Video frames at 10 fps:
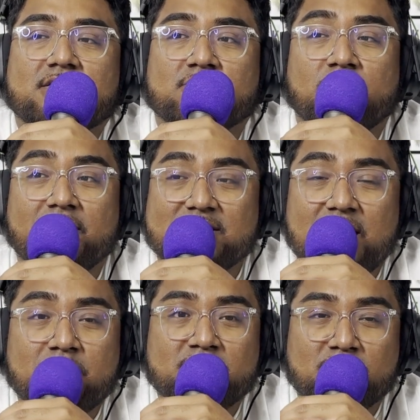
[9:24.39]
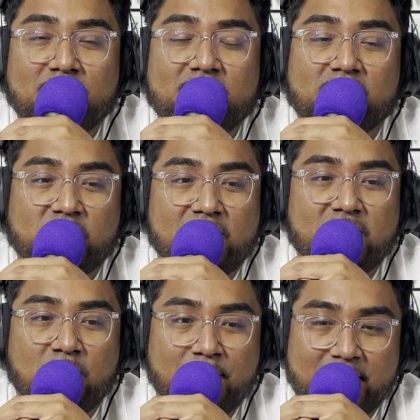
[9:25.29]
So if he's able to win the
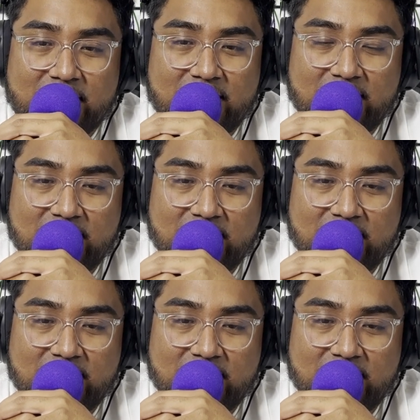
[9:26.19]
Australian Open,